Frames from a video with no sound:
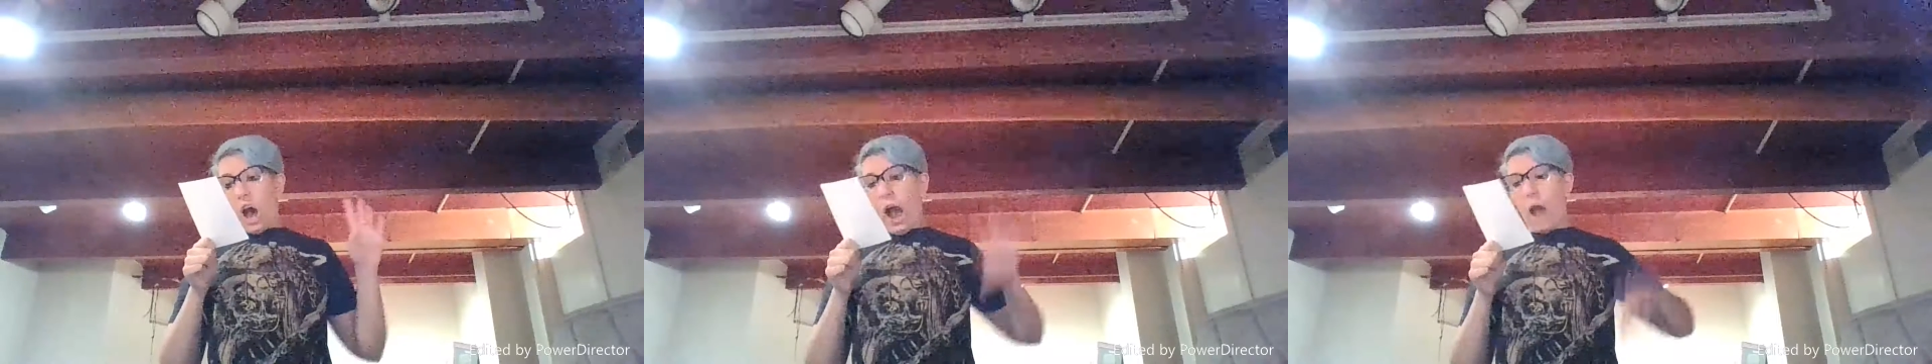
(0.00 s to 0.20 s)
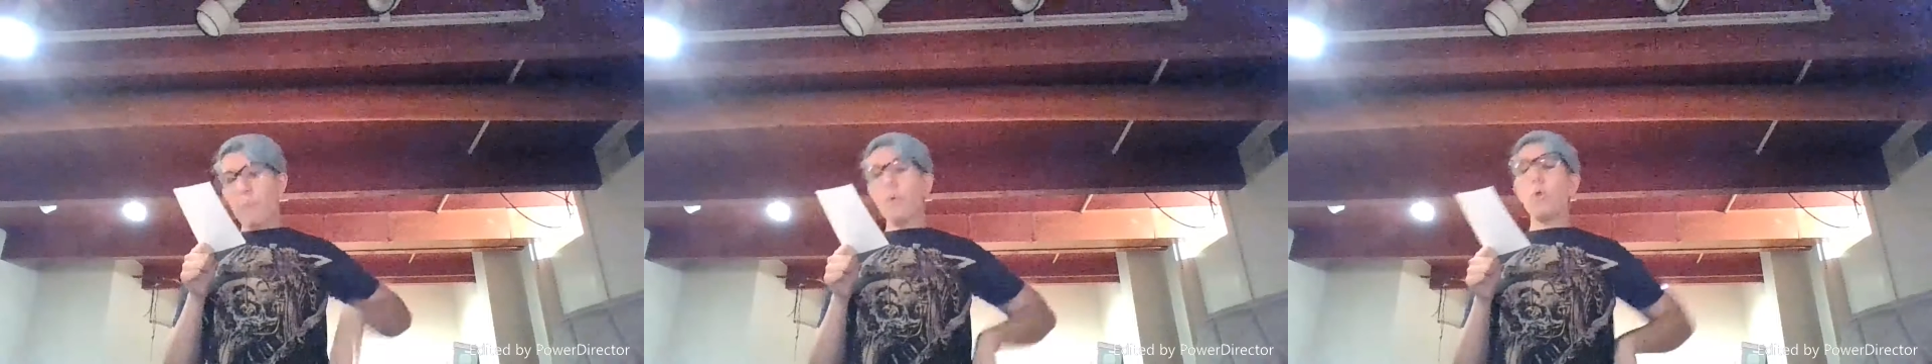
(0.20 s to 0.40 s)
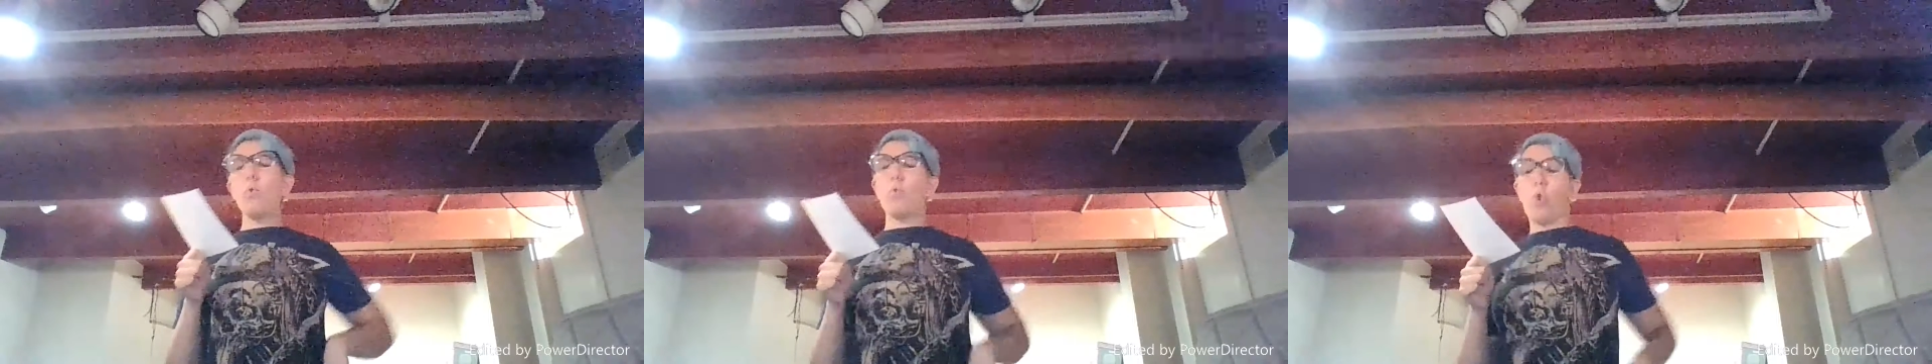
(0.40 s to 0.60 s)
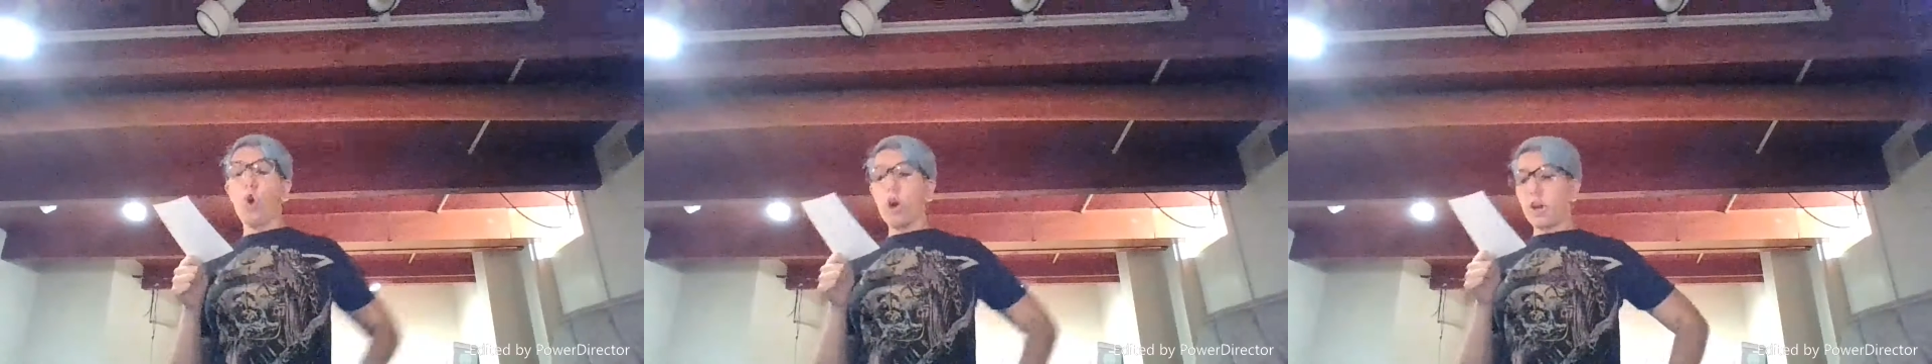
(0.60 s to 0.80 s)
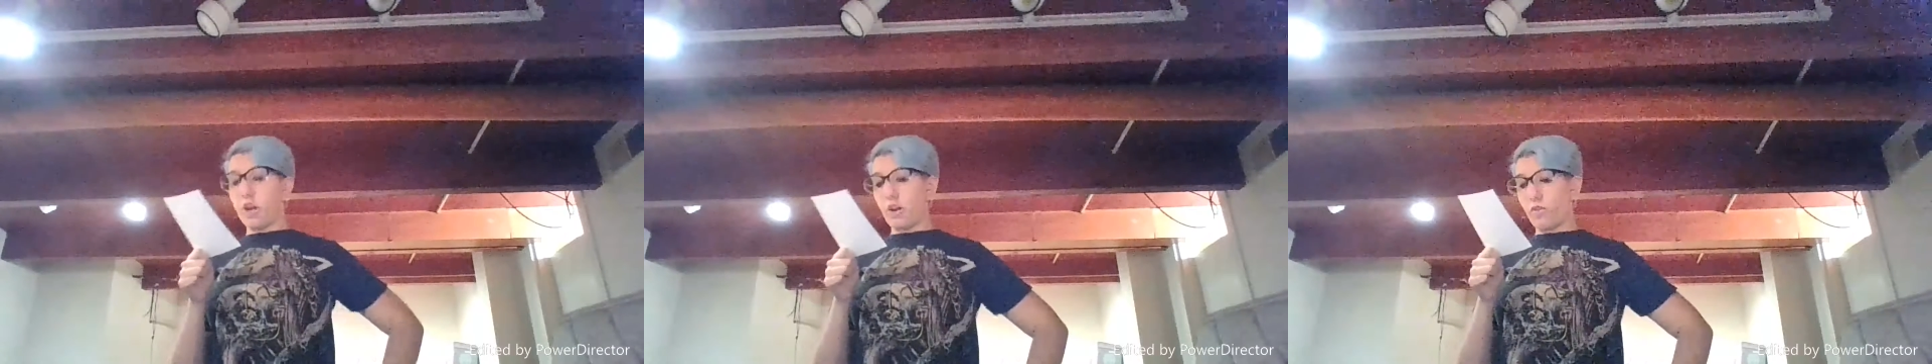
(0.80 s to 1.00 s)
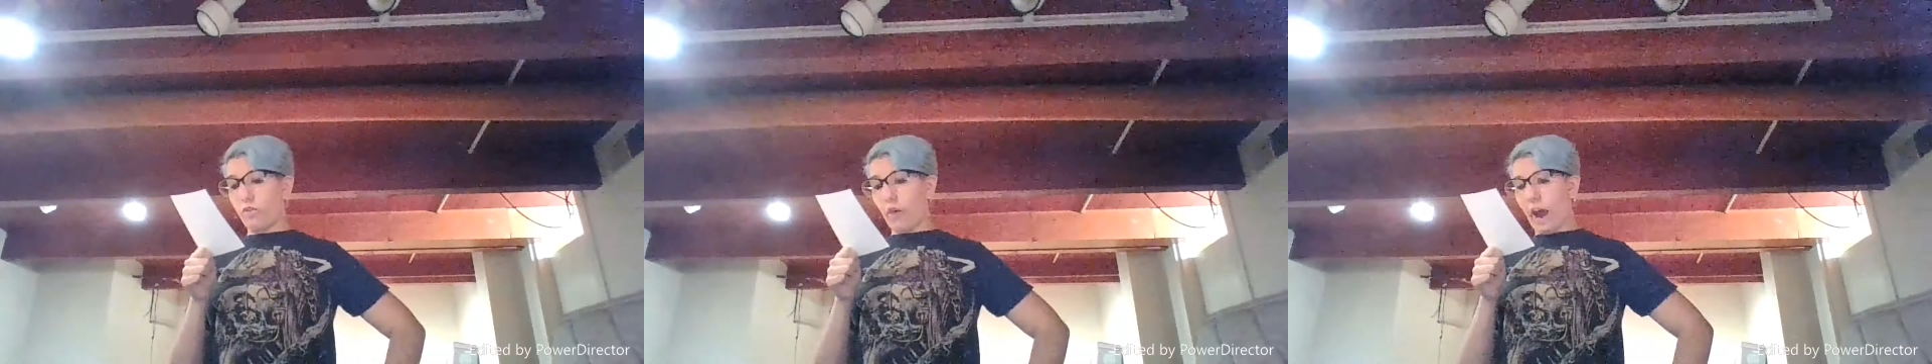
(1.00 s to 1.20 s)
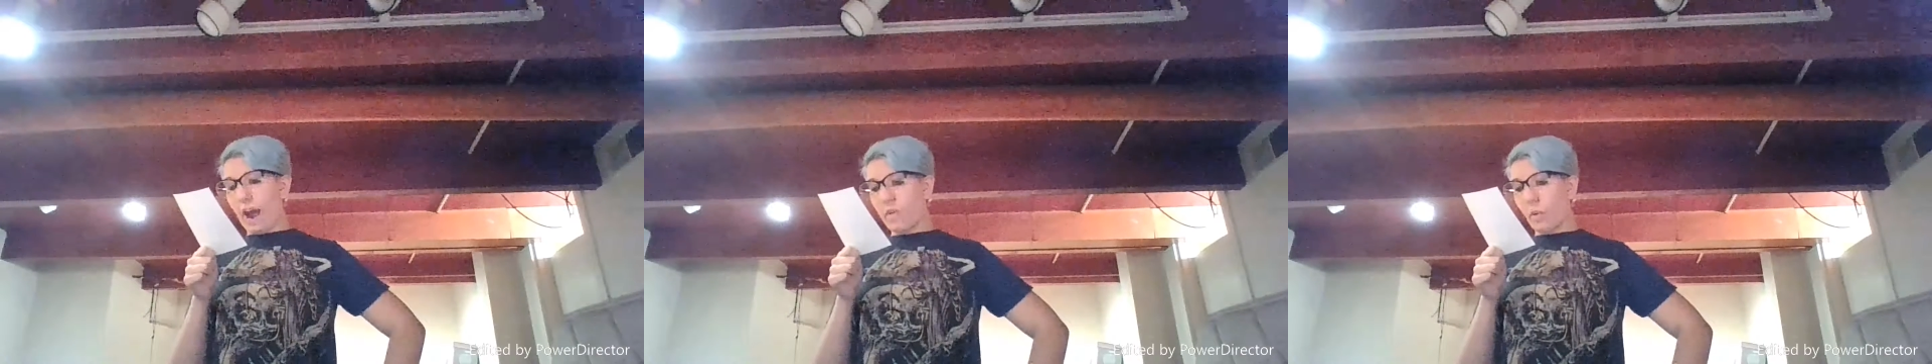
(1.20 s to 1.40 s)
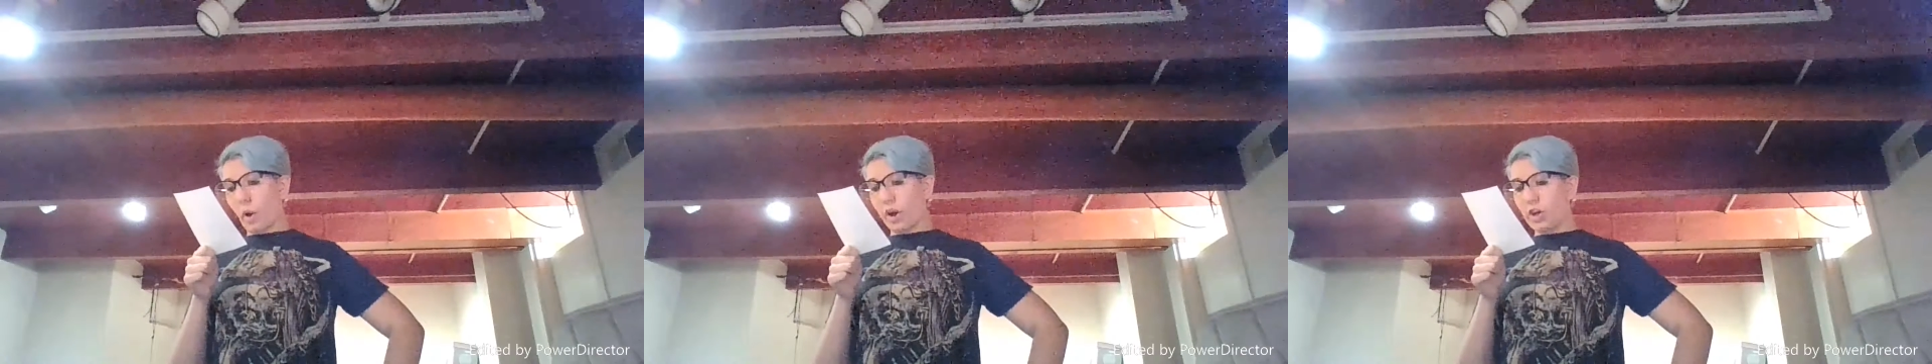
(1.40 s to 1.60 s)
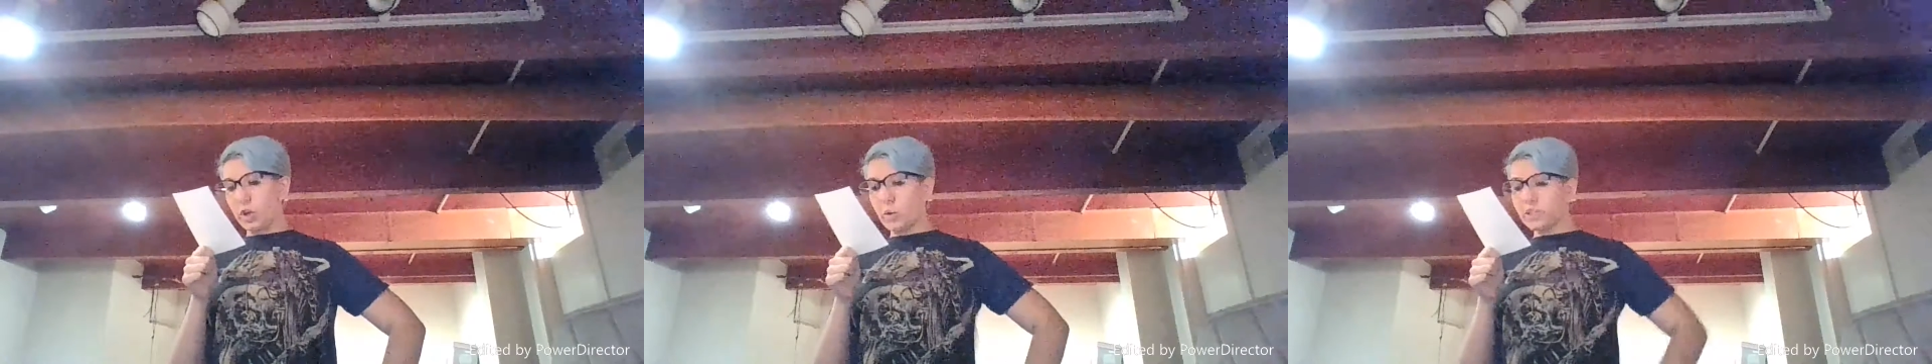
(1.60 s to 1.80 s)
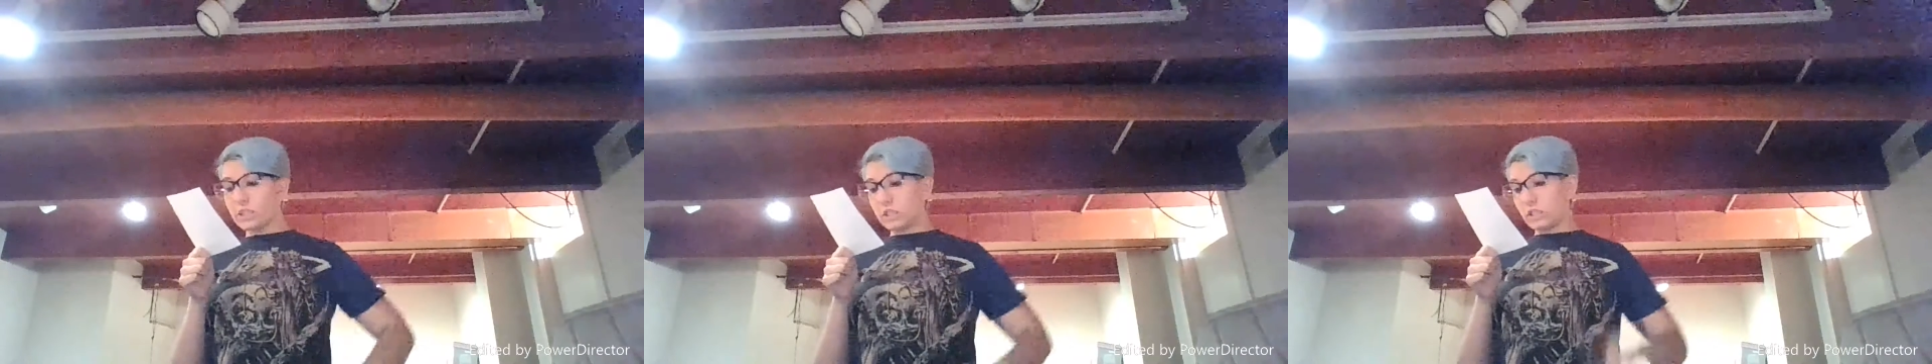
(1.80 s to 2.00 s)
I'm a warrior for everyone who
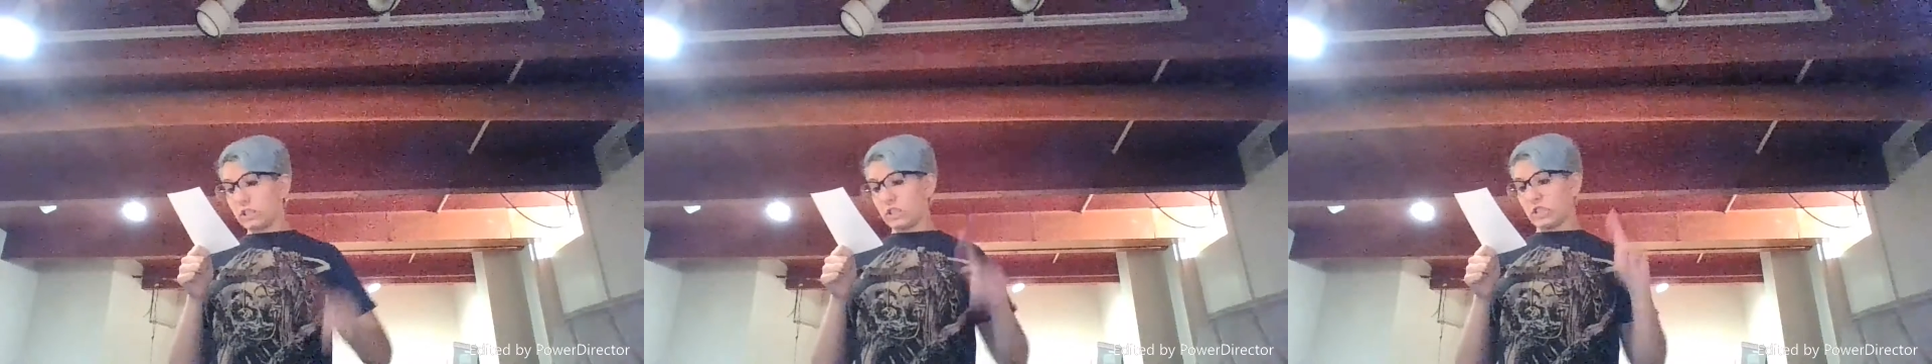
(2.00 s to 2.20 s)
isn't